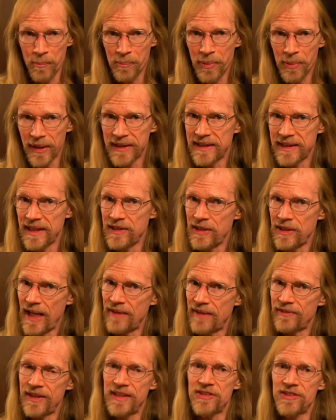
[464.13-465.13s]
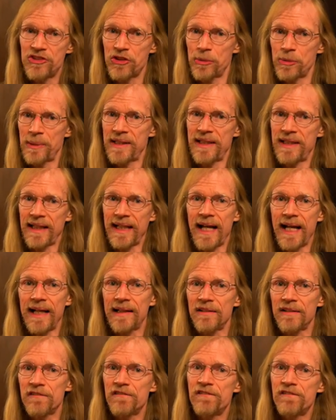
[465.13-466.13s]
But then you have an instrument that
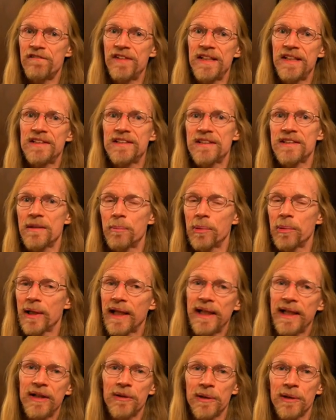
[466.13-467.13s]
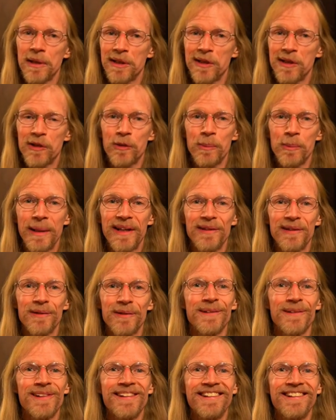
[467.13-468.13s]
kind of fits the player a little
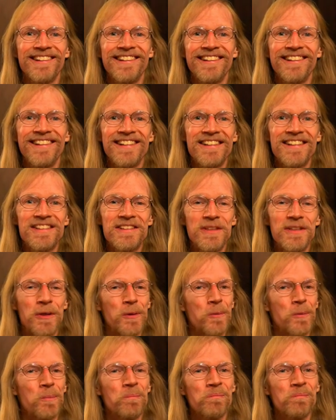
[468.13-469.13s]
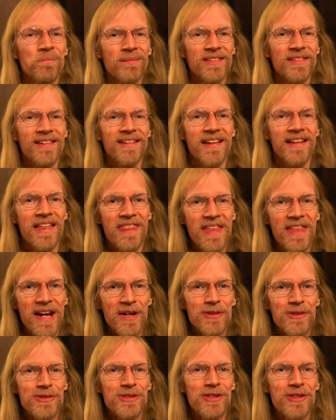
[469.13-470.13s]
better. So
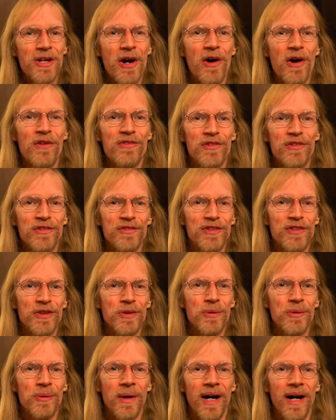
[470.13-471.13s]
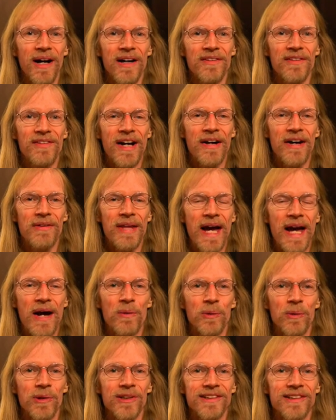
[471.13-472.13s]
there's an overview of how
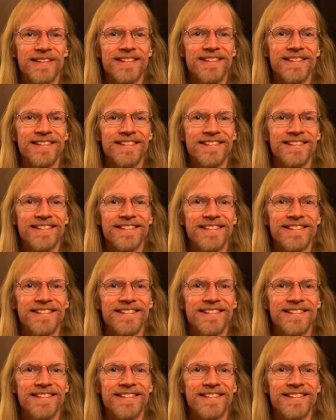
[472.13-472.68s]
that works.